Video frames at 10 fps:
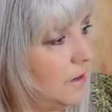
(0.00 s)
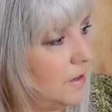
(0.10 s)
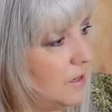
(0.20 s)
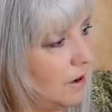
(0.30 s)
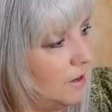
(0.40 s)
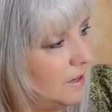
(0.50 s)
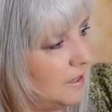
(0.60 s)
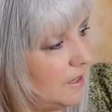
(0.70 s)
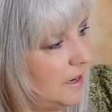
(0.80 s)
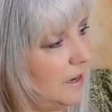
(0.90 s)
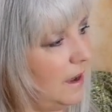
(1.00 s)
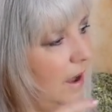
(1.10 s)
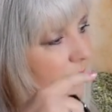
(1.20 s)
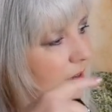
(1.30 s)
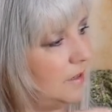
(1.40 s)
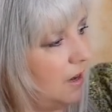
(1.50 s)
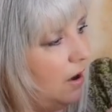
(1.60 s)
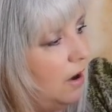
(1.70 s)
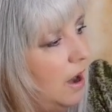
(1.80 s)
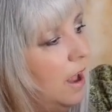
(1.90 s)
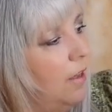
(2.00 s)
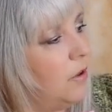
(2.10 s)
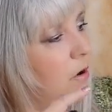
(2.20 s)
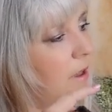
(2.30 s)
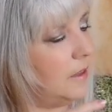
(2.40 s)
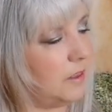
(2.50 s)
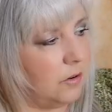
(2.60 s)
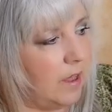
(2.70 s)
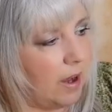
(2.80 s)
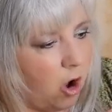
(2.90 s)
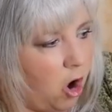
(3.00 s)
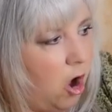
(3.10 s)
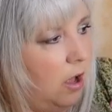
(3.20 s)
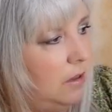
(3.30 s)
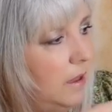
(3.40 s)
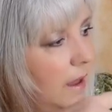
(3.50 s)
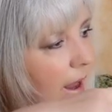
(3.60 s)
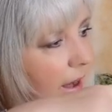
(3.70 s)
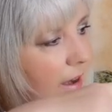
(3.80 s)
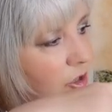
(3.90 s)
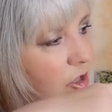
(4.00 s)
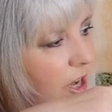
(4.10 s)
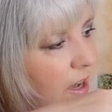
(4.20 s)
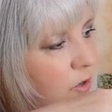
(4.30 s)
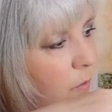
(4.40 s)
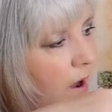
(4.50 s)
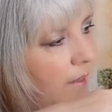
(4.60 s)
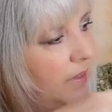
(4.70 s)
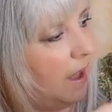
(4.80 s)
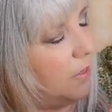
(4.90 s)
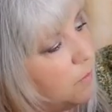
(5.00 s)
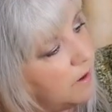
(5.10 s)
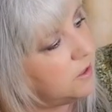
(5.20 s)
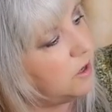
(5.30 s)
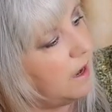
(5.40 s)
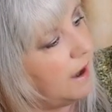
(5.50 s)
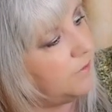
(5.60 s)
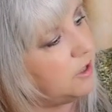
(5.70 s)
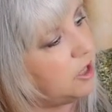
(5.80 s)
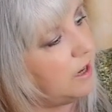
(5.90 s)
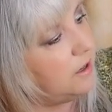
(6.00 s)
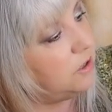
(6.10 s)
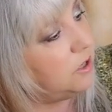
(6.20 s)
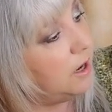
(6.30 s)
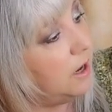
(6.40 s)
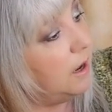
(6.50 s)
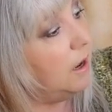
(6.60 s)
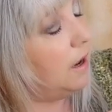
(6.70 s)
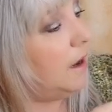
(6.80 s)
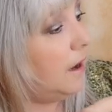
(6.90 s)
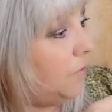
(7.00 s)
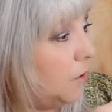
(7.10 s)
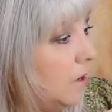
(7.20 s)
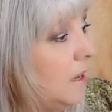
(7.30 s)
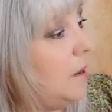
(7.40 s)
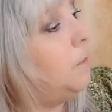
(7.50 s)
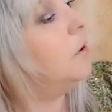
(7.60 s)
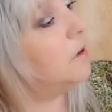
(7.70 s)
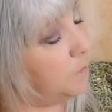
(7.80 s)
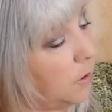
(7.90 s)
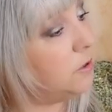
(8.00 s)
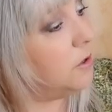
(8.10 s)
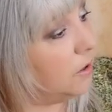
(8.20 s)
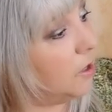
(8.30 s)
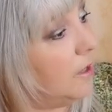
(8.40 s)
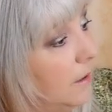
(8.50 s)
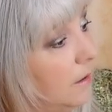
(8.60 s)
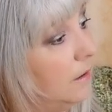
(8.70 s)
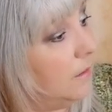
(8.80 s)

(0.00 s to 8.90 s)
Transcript: Starting to see how these are, they're like all, and as you change one, the other one's going to have to change if you're going to keep your exposure good.